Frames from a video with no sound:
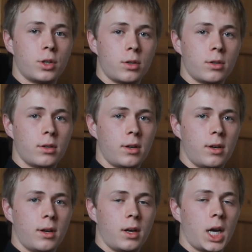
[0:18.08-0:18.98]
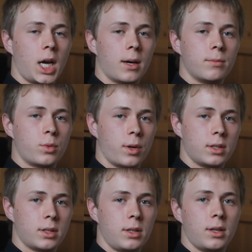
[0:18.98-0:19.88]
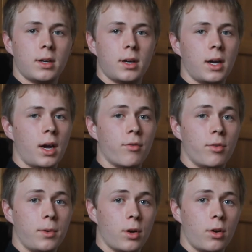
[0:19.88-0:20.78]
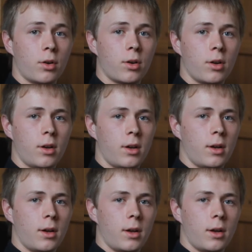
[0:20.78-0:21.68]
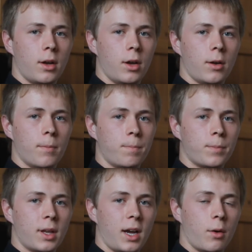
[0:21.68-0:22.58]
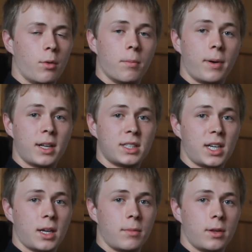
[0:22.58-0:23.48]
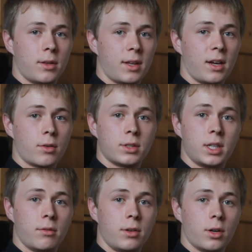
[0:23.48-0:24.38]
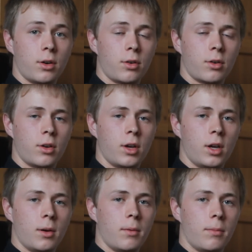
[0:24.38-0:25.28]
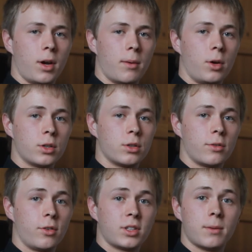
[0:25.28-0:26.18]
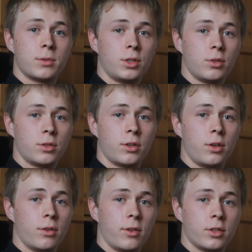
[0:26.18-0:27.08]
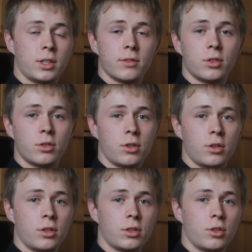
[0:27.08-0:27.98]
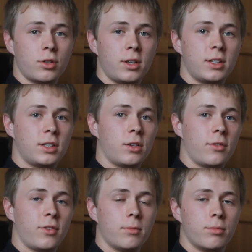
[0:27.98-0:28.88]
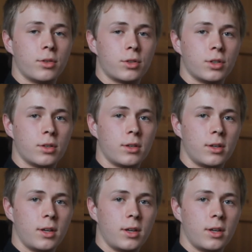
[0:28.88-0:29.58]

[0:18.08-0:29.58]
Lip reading: John, I'm 20, I'm from York. I work part-time at the Argos here in York, but I'm also a full-time student at the University of Sunderland studying digital film production.